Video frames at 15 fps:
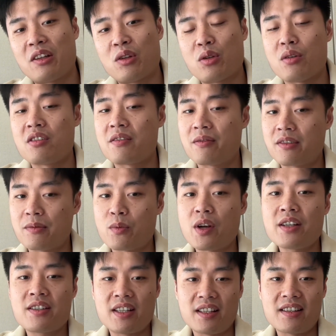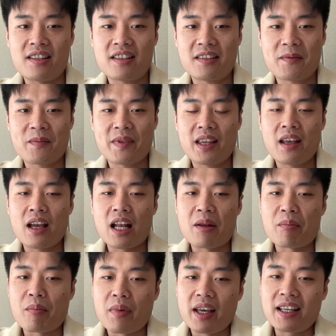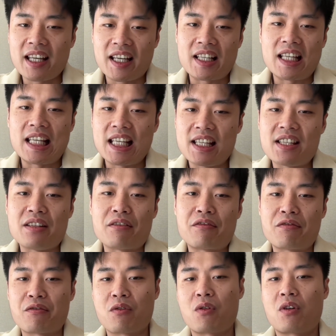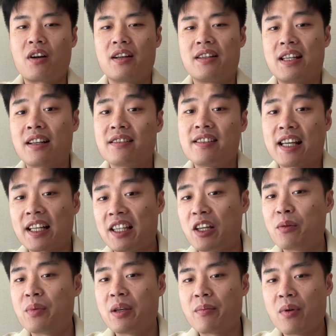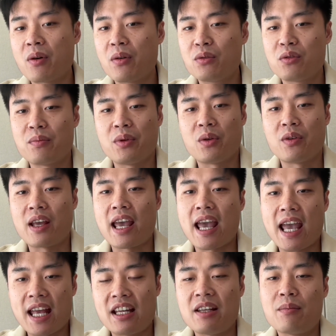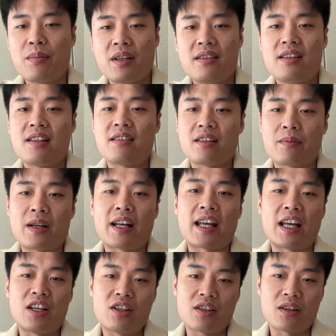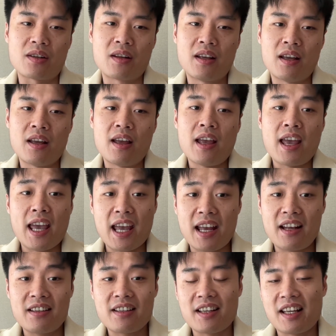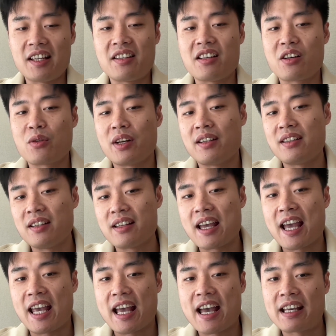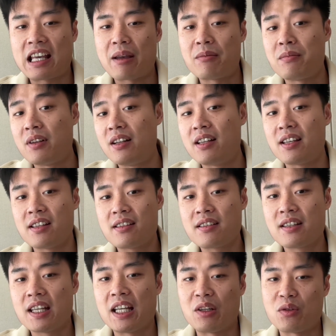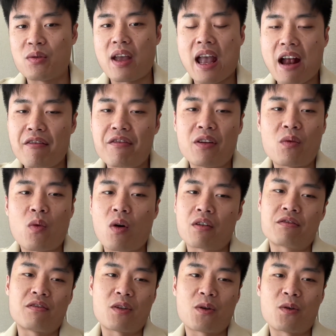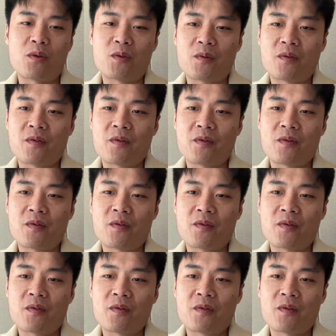into spreadsheets and make it easy for non-technical people to build any business application and integrated AI capabilities into every workflow.